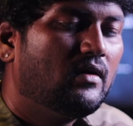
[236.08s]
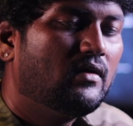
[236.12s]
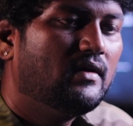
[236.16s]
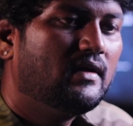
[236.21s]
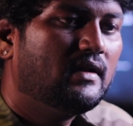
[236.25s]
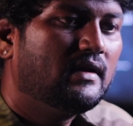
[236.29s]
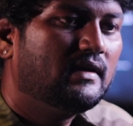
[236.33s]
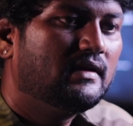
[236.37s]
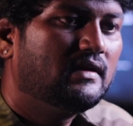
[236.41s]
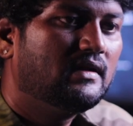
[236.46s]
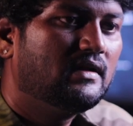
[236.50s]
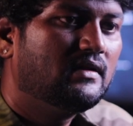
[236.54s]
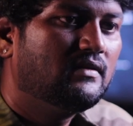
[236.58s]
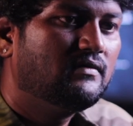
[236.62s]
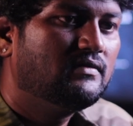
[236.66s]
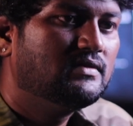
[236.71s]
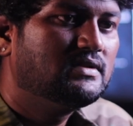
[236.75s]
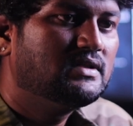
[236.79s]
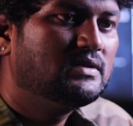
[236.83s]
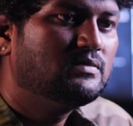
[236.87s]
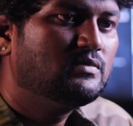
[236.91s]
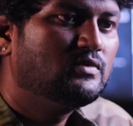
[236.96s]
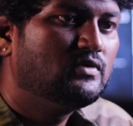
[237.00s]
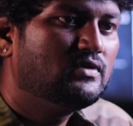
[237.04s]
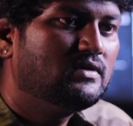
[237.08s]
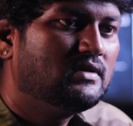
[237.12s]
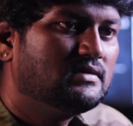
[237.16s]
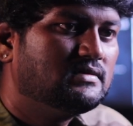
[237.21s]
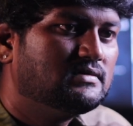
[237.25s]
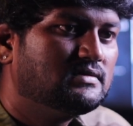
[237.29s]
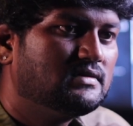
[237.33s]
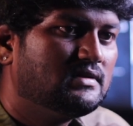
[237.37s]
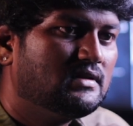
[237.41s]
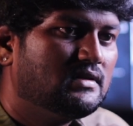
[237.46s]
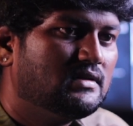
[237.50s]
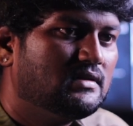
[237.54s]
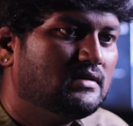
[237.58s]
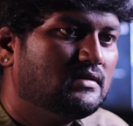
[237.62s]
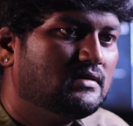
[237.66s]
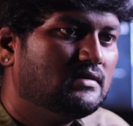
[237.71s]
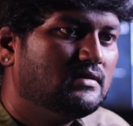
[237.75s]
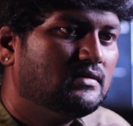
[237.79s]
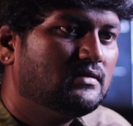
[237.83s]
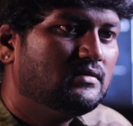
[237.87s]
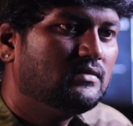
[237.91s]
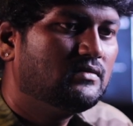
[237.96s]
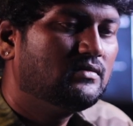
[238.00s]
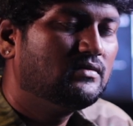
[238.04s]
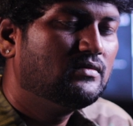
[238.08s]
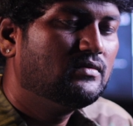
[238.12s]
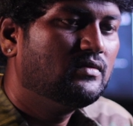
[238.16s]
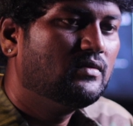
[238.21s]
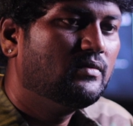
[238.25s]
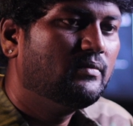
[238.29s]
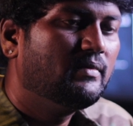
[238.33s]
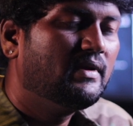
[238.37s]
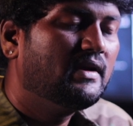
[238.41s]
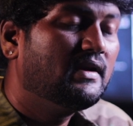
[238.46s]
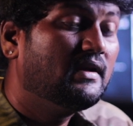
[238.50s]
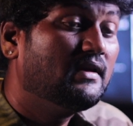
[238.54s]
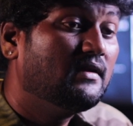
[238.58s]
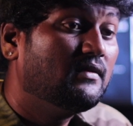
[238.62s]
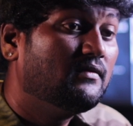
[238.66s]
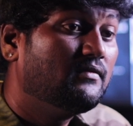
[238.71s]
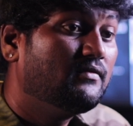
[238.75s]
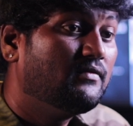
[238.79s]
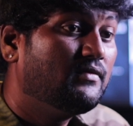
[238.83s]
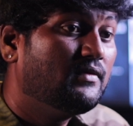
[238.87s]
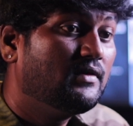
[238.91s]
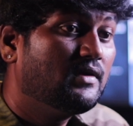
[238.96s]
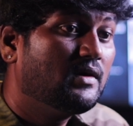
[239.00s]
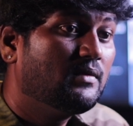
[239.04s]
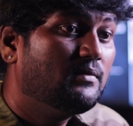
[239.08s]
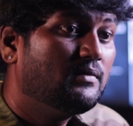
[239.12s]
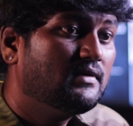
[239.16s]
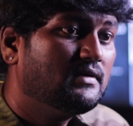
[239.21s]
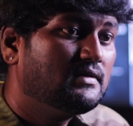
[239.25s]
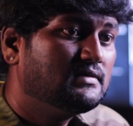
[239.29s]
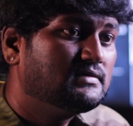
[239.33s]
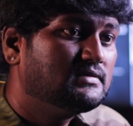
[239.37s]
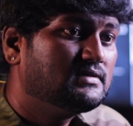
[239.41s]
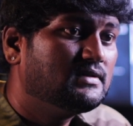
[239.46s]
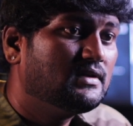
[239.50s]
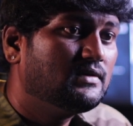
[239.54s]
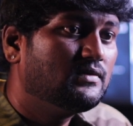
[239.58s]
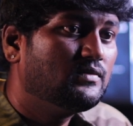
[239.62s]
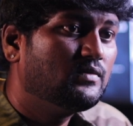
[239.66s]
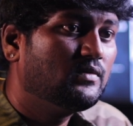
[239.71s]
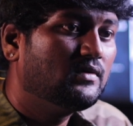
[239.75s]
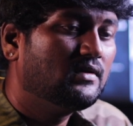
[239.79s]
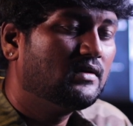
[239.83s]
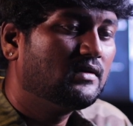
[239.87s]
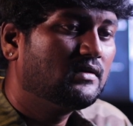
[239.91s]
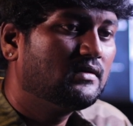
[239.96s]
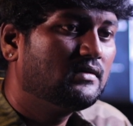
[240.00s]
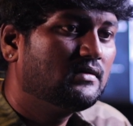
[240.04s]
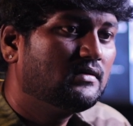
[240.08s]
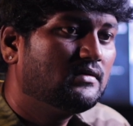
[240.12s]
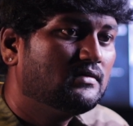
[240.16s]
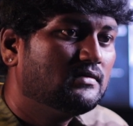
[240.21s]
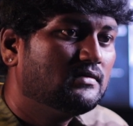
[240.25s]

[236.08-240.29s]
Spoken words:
art director Vijai Murugan sir, who made a phenomenal set work.